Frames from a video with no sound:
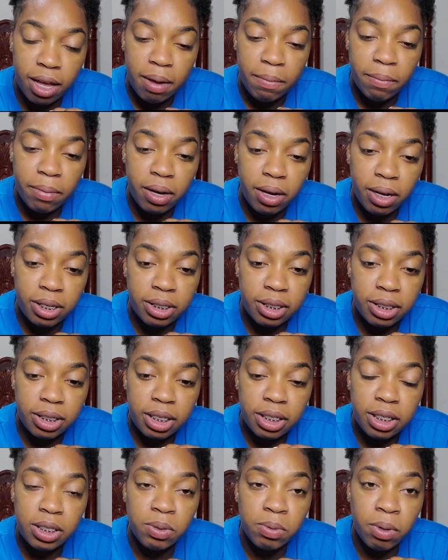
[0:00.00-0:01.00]
because
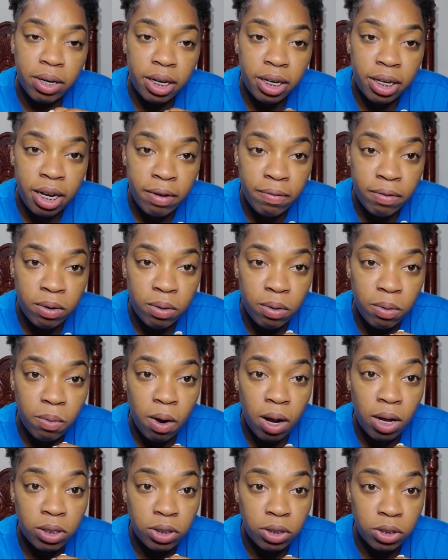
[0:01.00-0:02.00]
this is what the devil
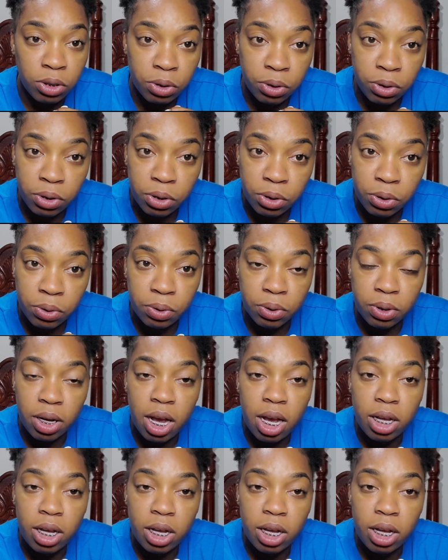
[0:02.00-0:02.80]
wants to do,